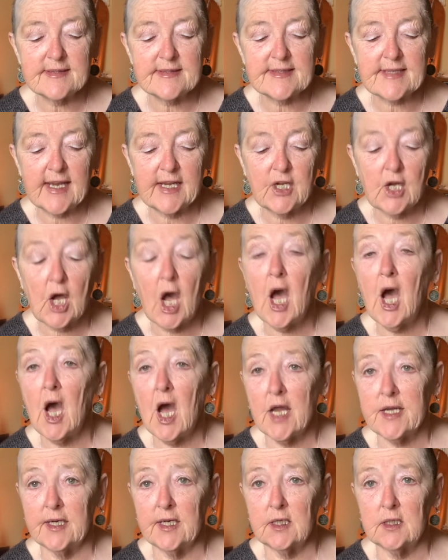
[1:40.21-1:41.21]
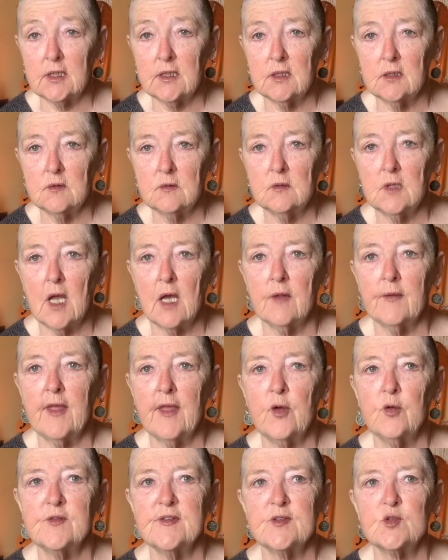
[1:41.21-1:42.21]
psychotic,
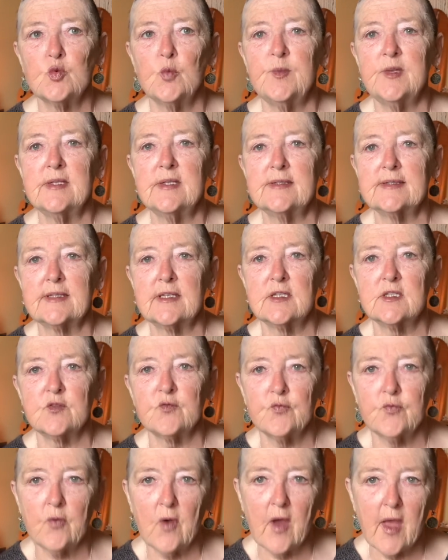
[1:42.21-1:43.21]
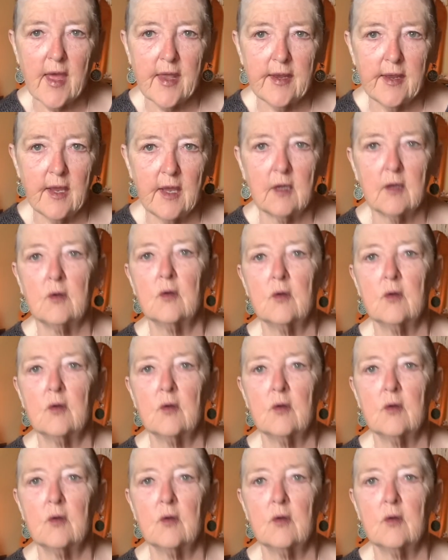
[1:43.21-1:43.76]
this would be a schizophrenic,